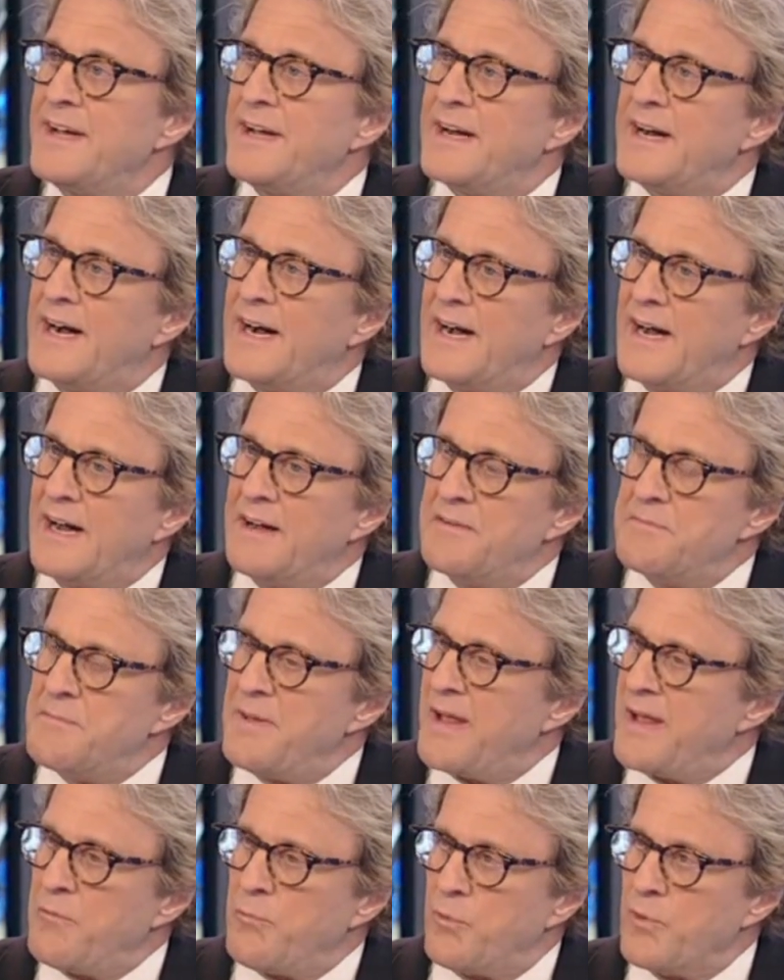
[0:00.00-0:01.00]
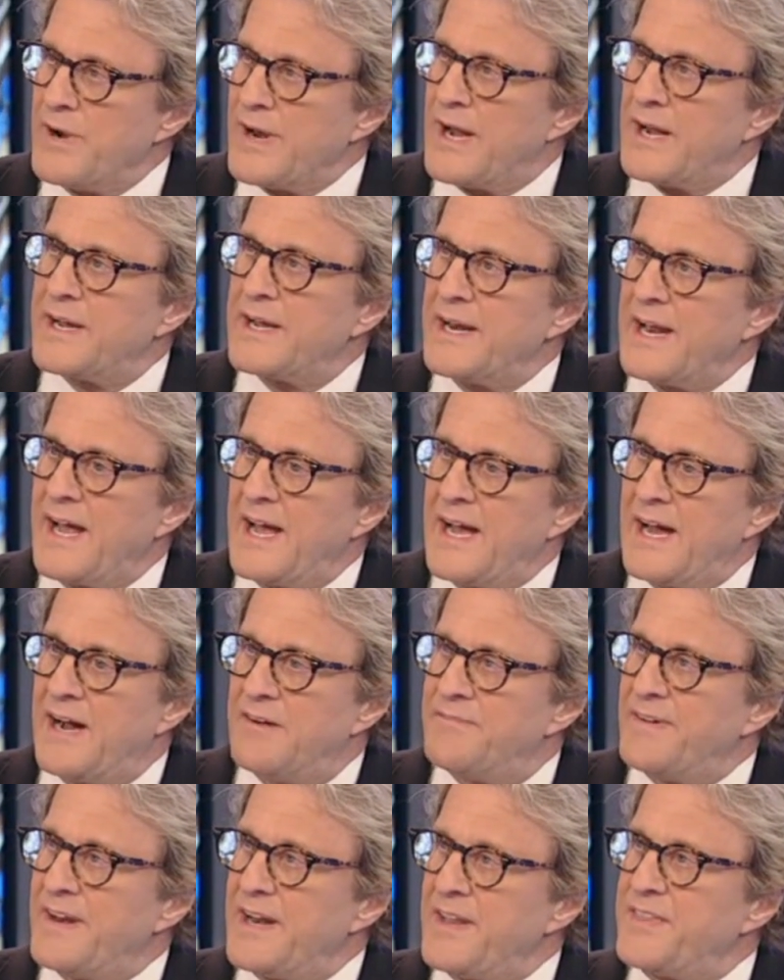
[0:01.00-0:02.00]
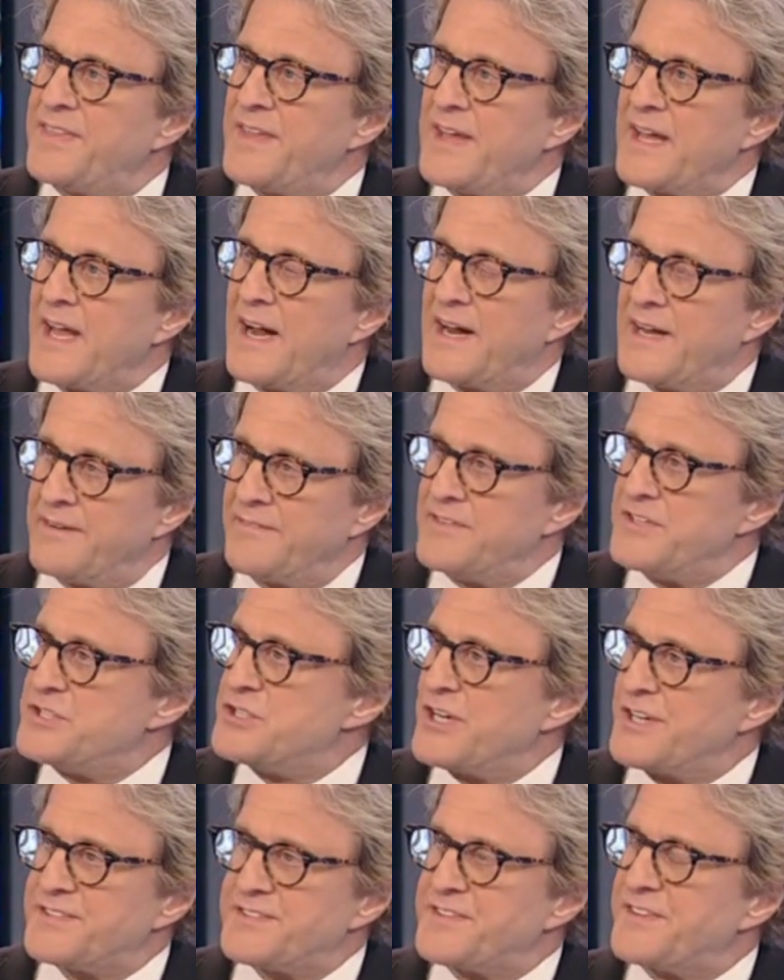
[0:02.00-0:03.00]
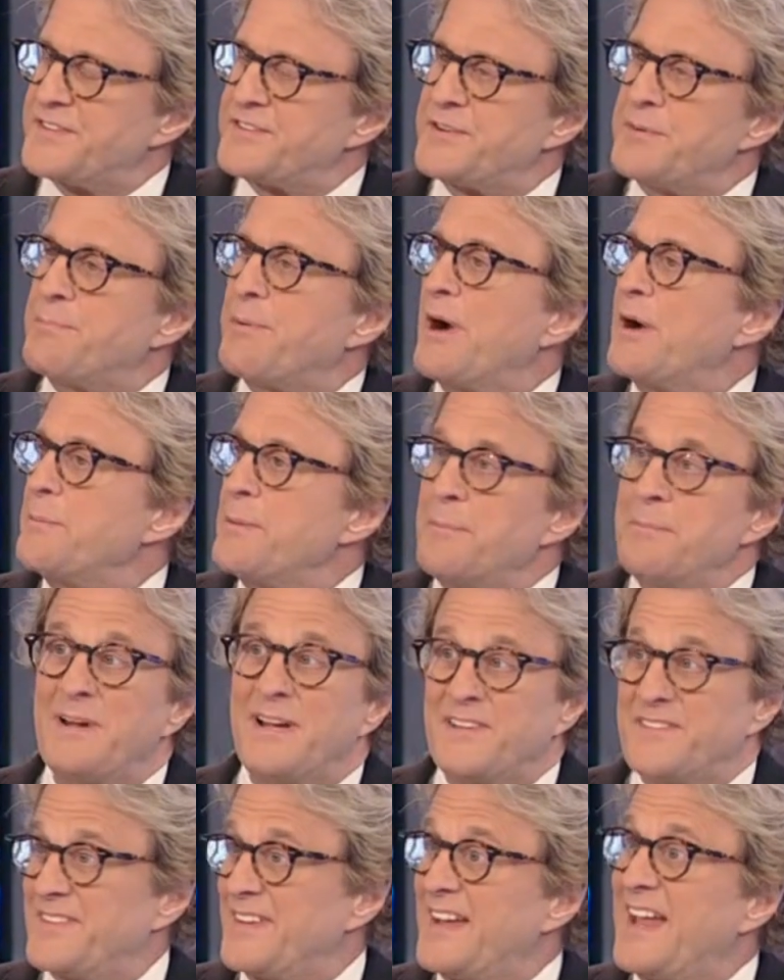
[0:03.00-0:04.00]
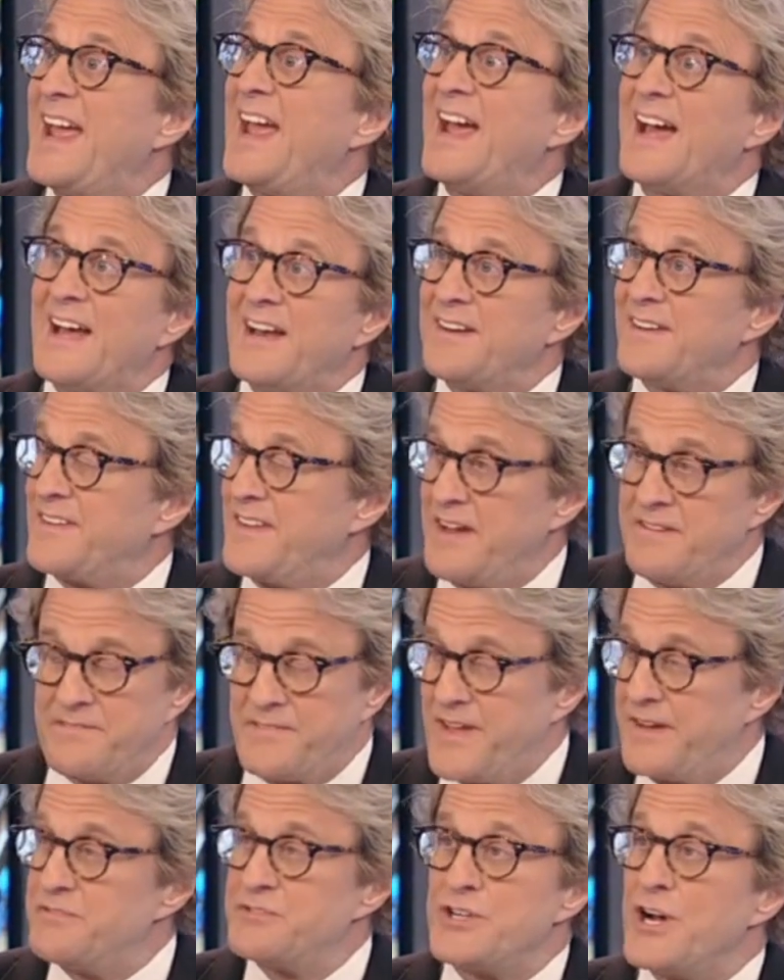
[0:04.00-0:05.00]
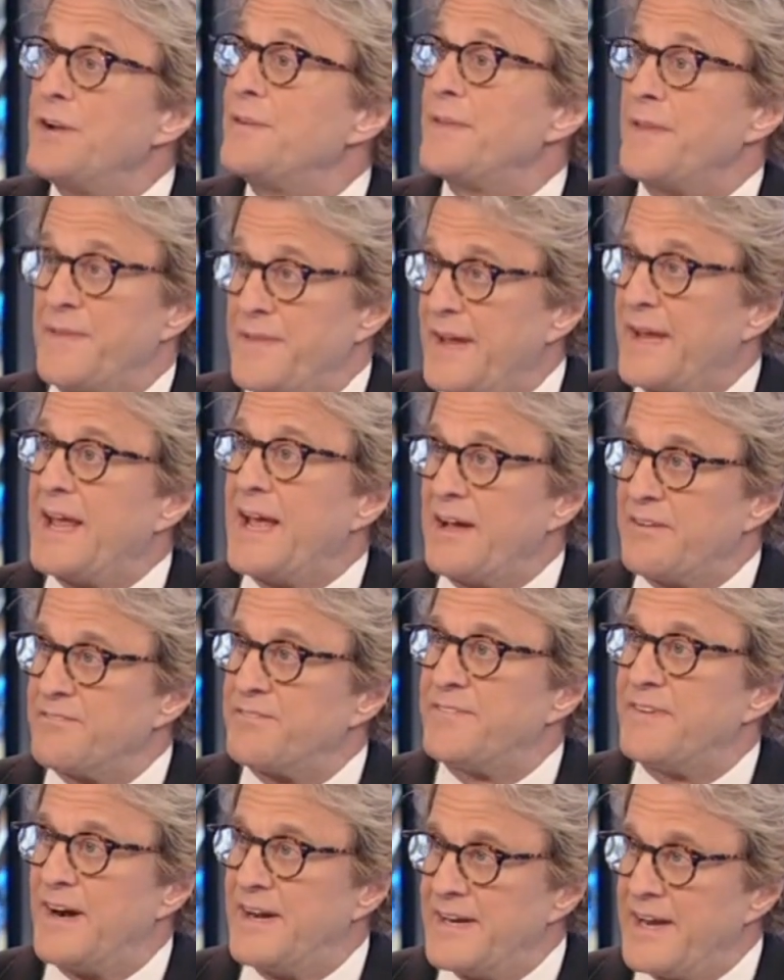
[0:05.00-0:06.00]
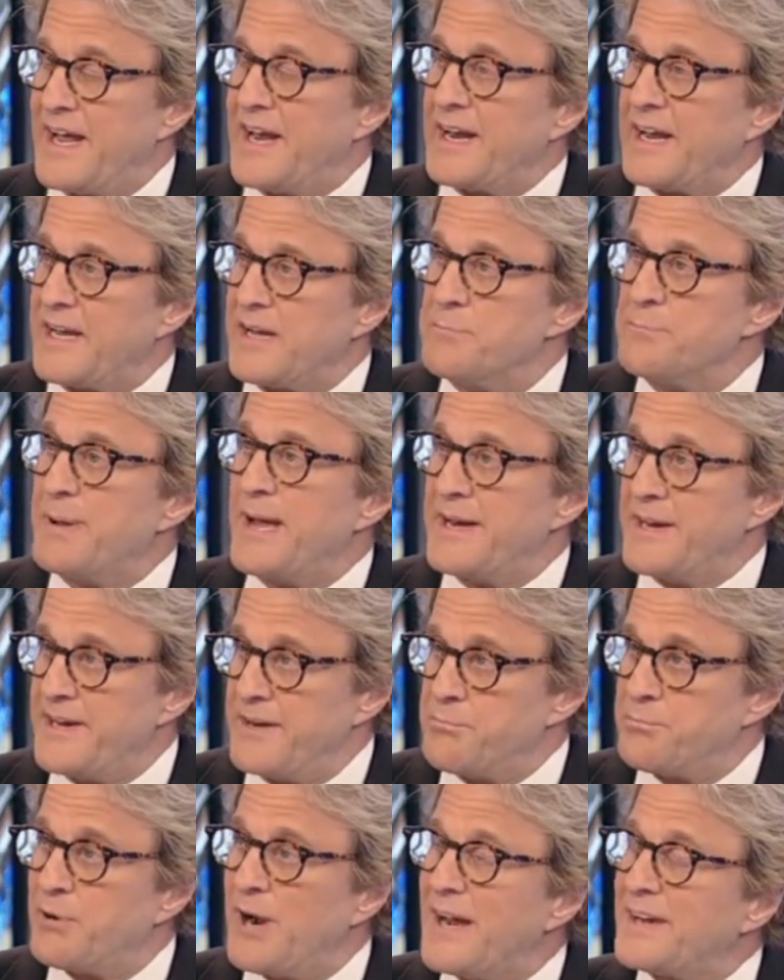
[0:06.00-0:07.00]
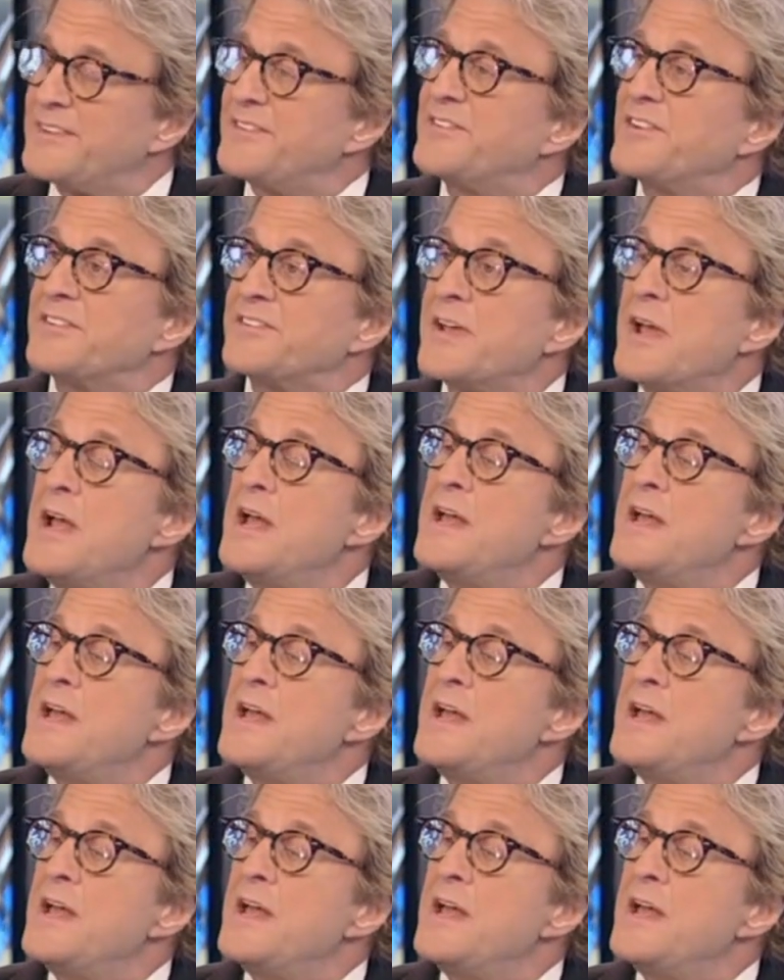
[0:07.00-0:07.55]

We're not going to have anything out of the Justice Department because they can't. They've shown that they can't find anti-competitive practices.